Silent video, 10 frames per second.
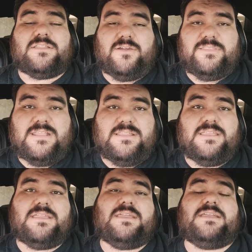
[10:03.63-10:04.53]
Click on that
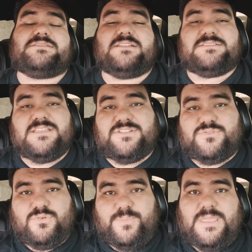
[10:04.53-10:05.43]
link. It's going to take you
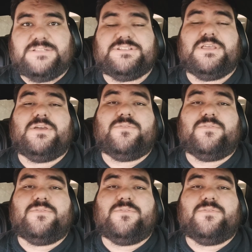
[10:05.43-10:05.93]
to a page.